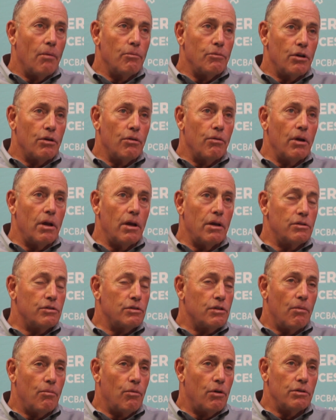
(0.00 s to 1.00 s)
degree
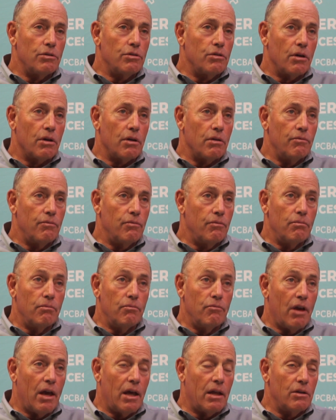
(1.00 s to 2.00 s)
someone took
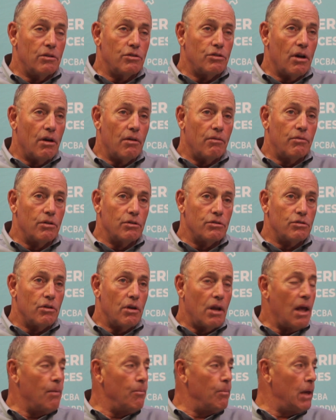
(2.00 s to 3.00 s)
advantage of was
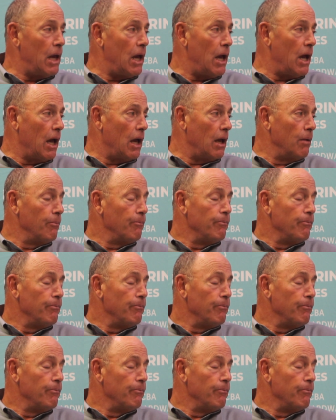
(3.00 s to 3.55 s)
an MBA.